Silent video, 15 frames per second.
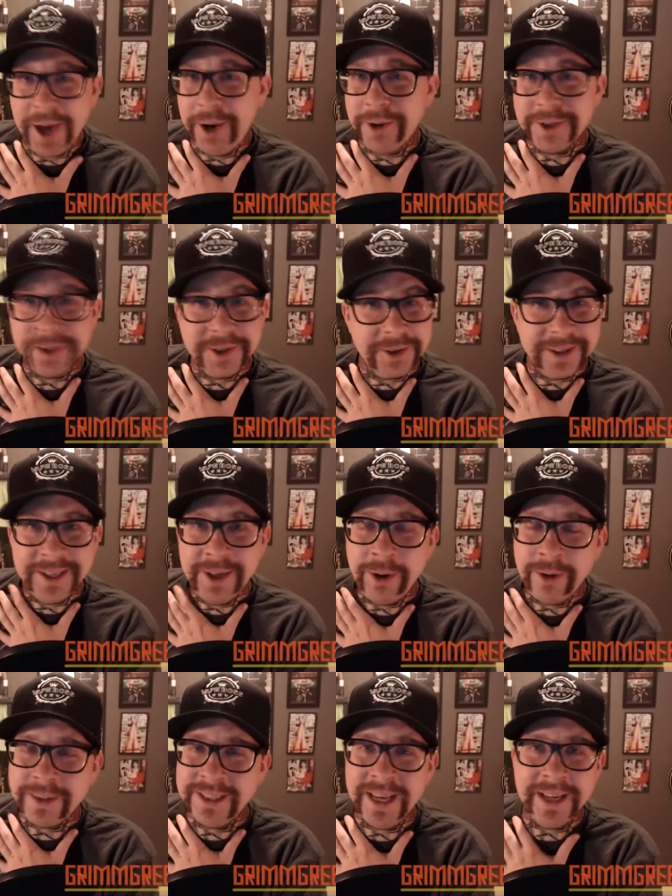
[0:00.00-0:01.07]
I certainly
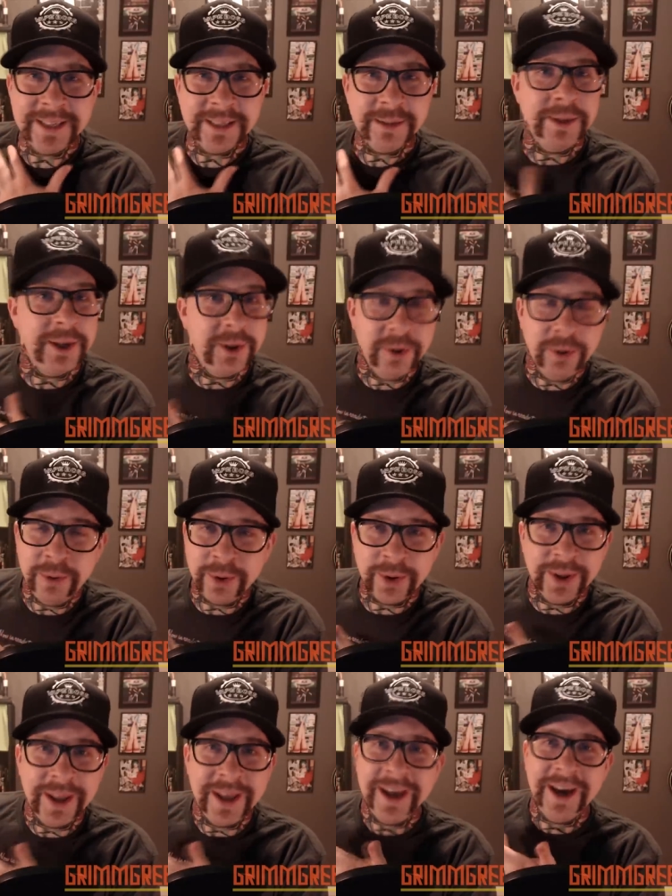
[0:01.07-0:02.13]
don't say it to be
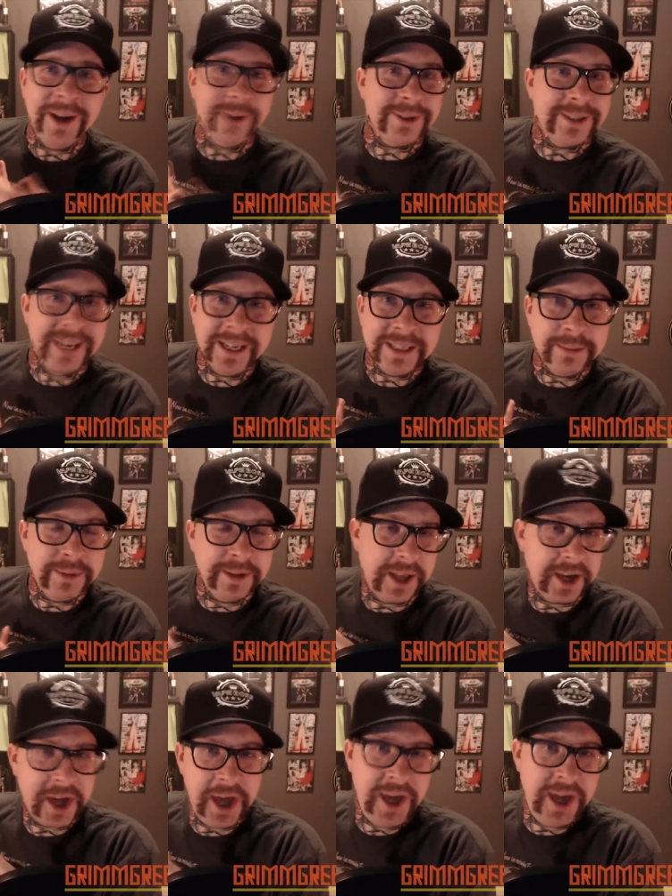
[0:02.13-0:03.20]
cool. I don't say it to be
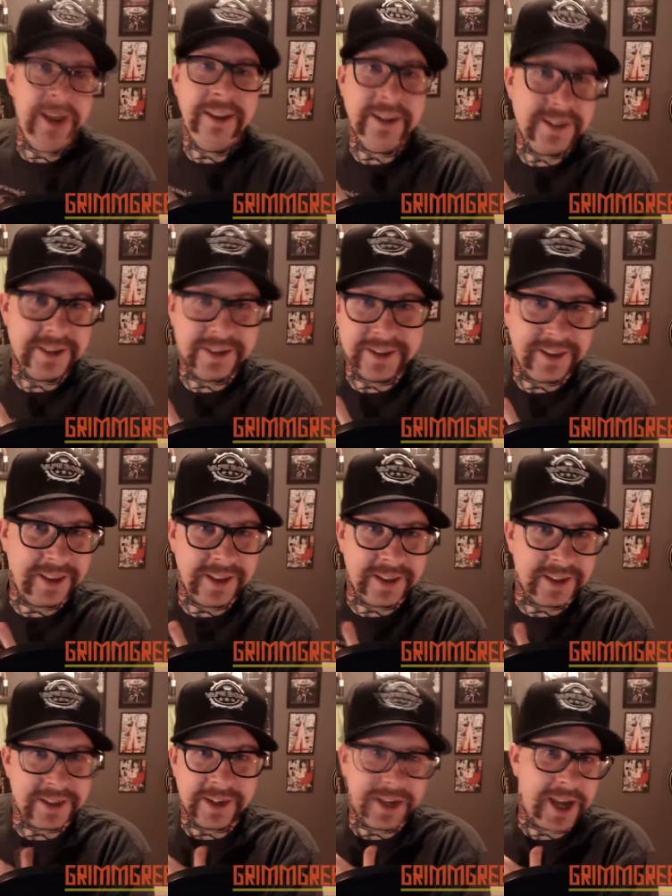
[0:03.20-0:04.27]
like, hey, this is the thing
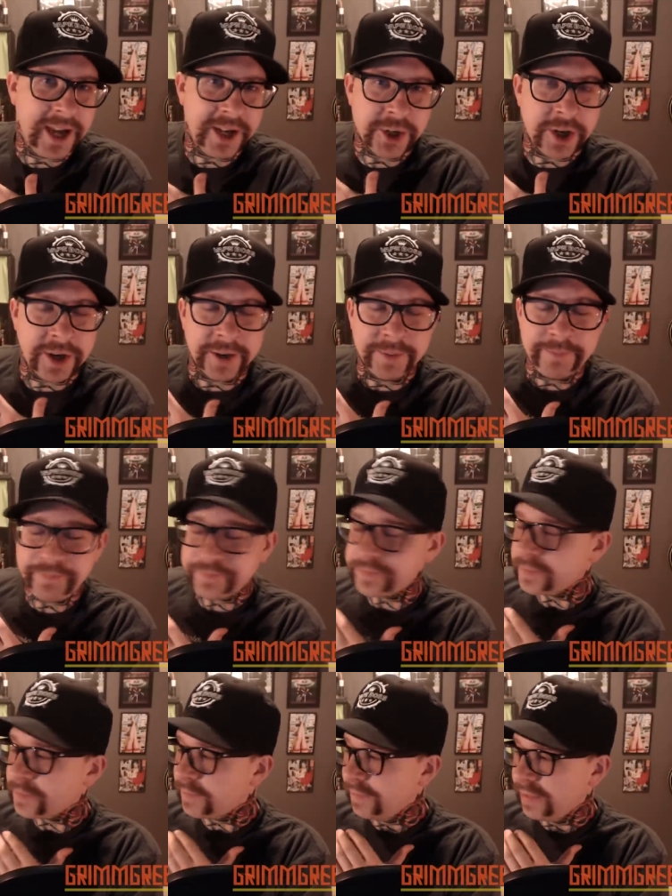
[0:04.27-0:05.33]
that's going to catch on.
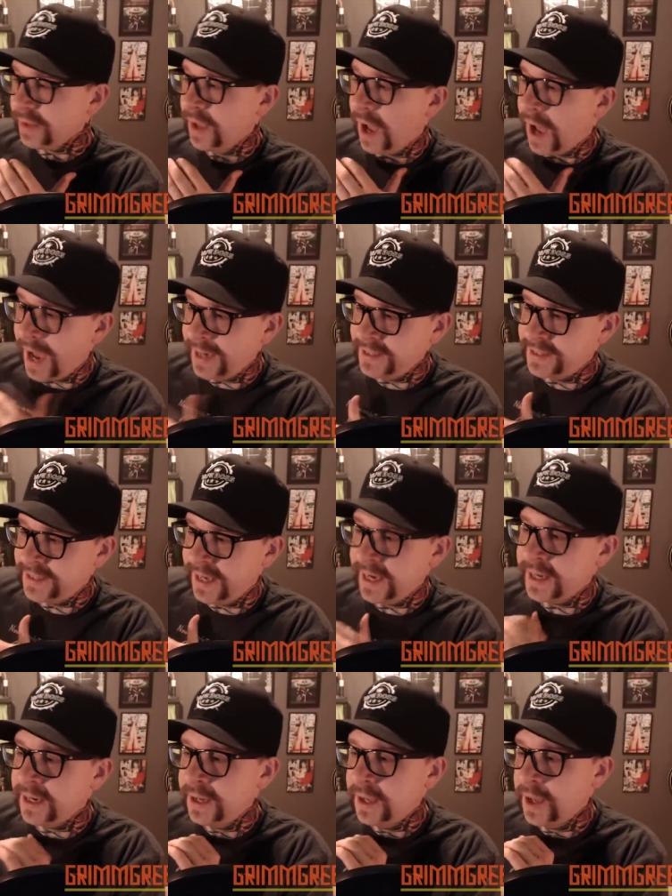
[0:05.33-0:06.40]
I say
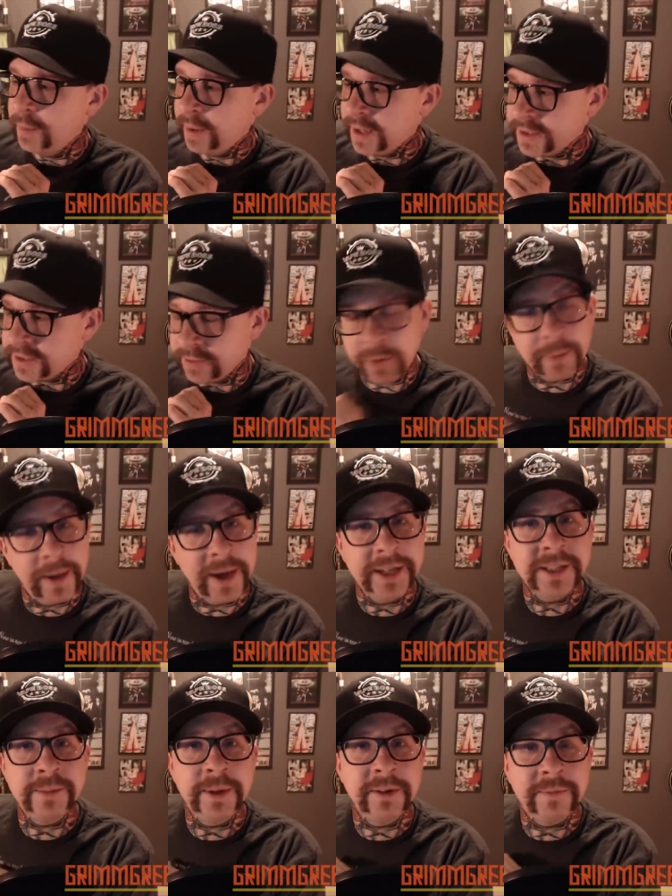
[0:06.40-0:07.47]
it because it
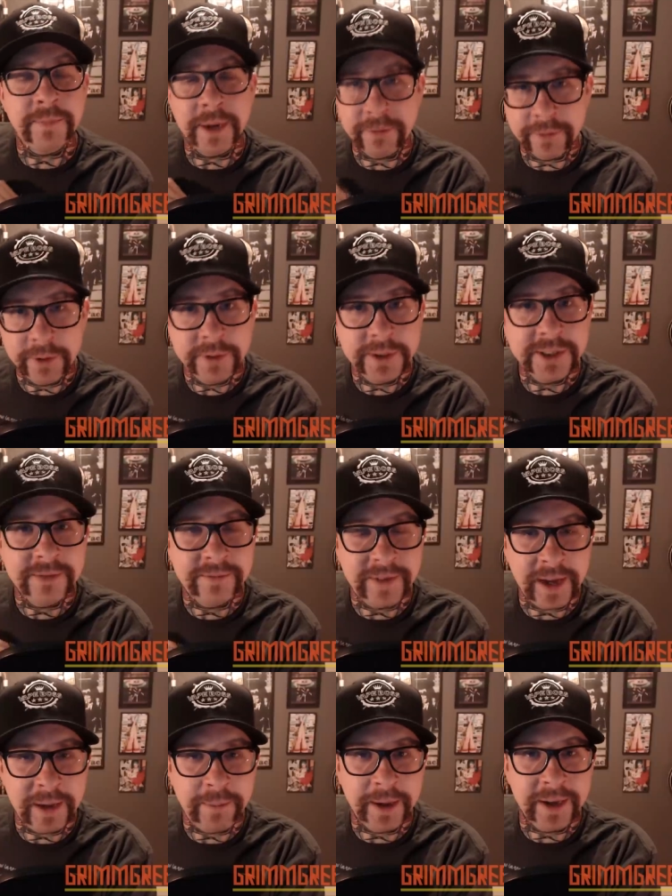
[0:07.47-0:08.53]
reminds me of my roots of
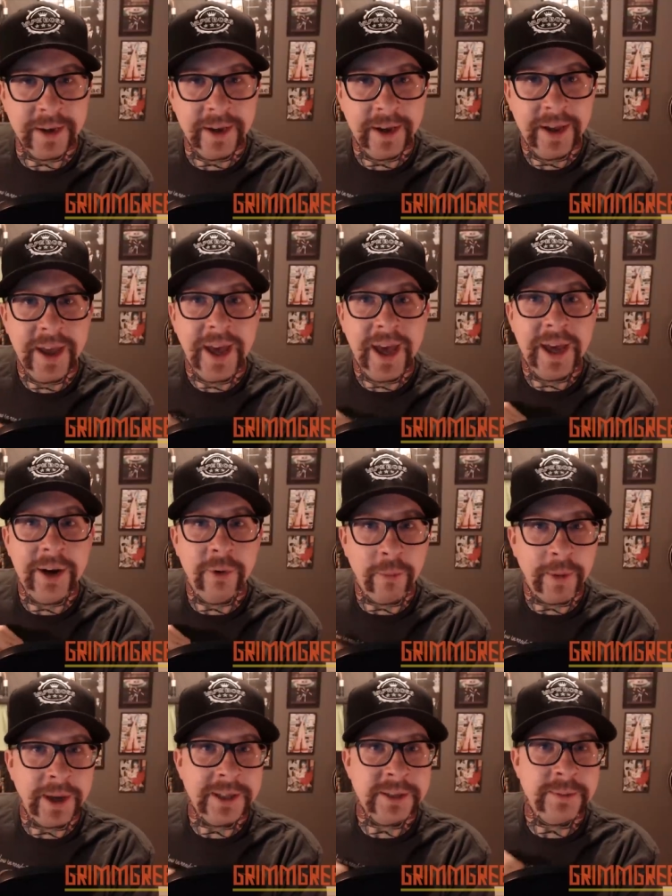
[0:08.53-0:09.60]
vaping and it
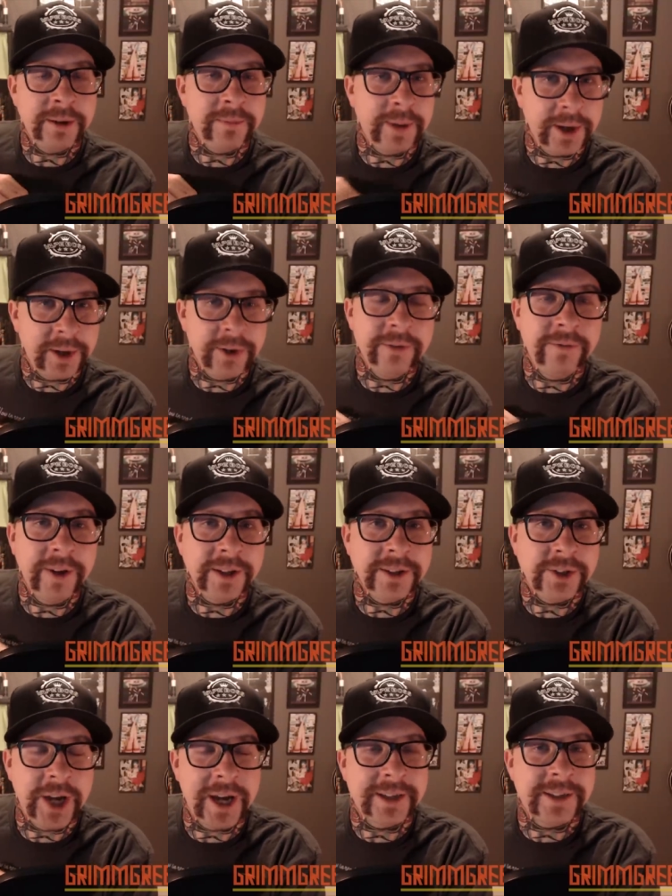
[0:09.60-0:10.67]
reminds me of my good friends
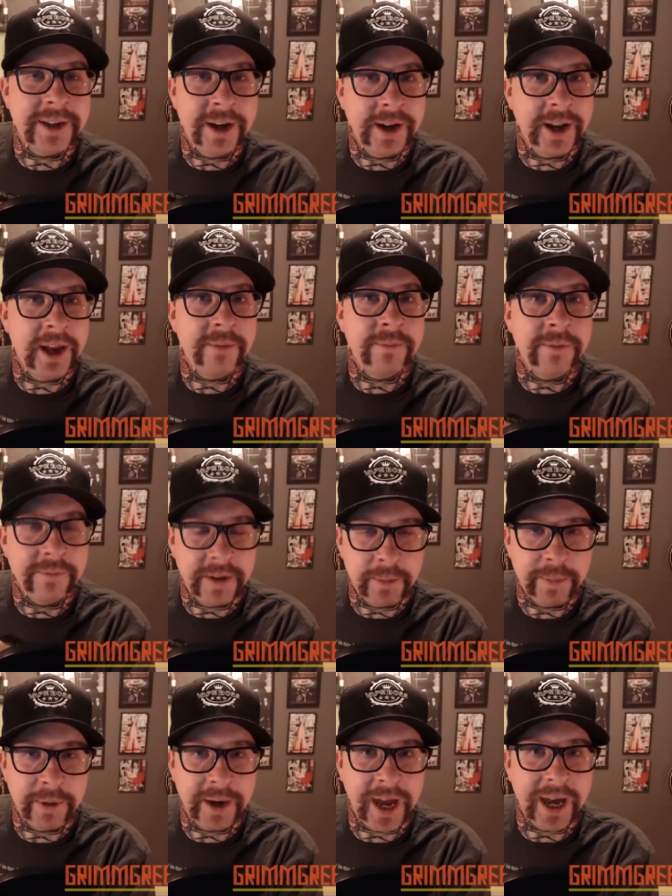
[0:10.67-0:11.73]
Jack Scott and Adam from
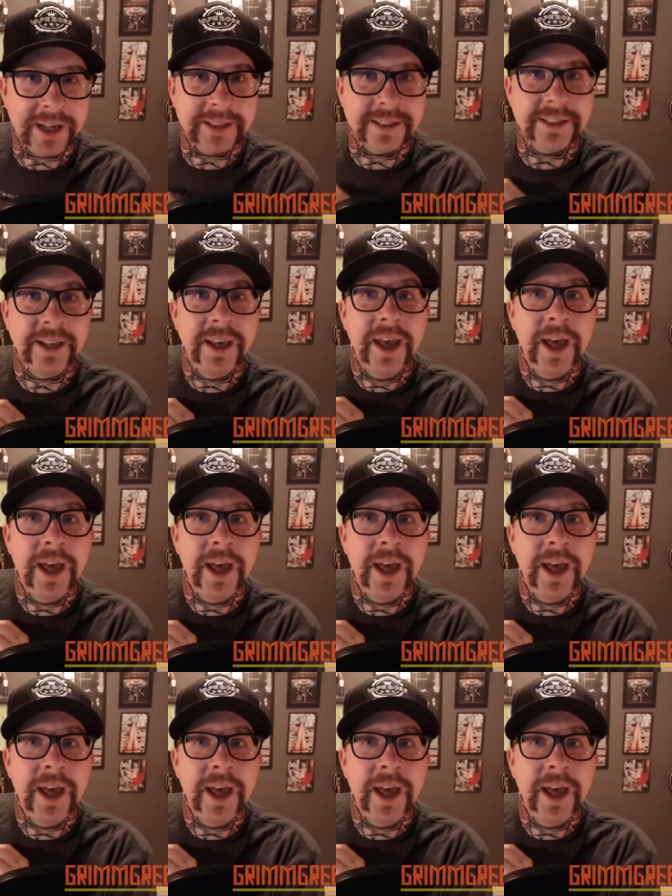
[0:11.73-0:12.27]
Vaporcast